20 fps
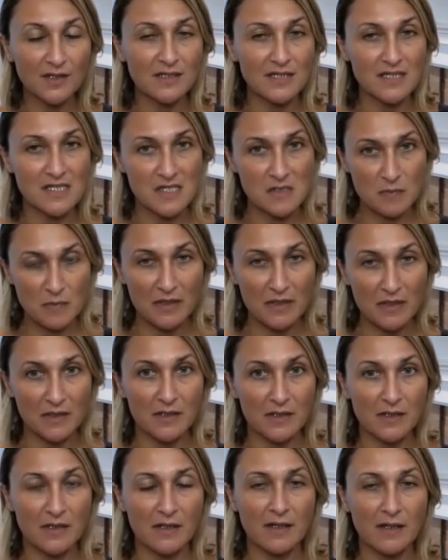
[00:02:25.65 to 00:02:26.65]

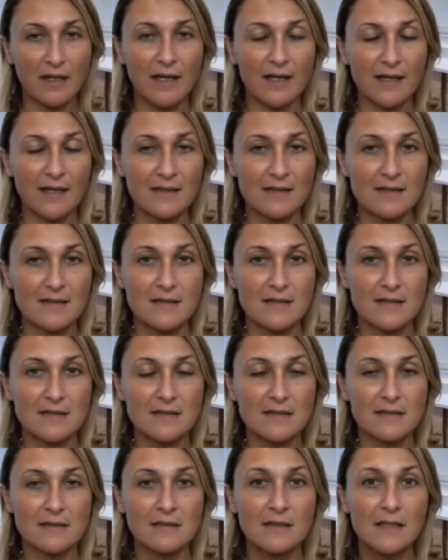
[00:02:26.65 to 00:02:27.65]
despair, and